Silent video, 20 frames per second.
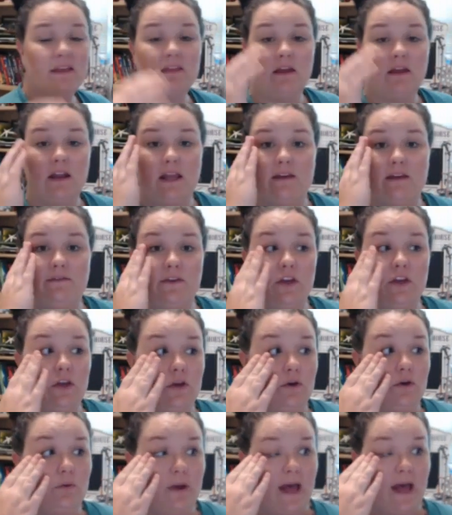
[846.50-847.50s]
that if
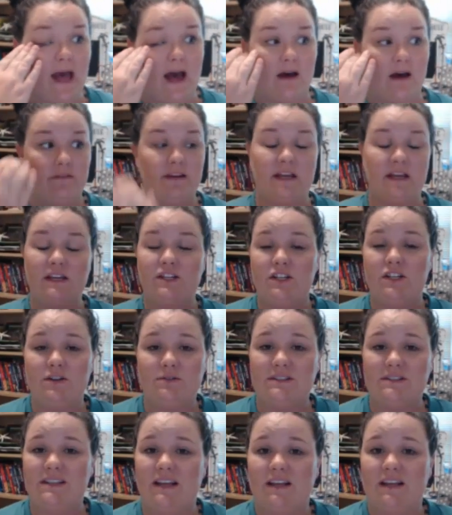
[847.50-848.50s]
you have issues
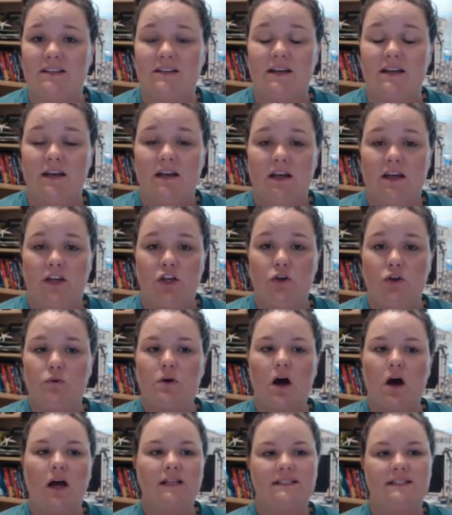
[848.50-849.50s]
that you
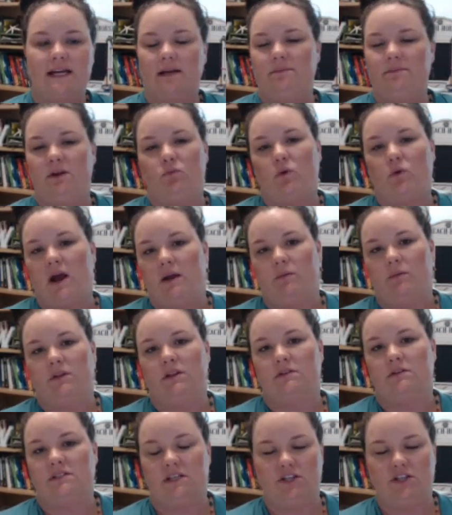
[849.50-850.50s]
contact me right when
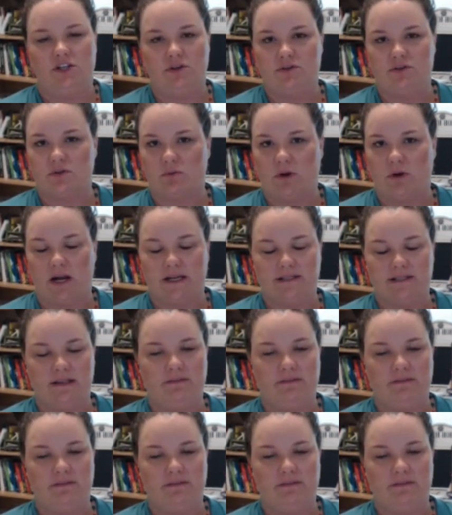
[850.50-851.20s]
those issues arise.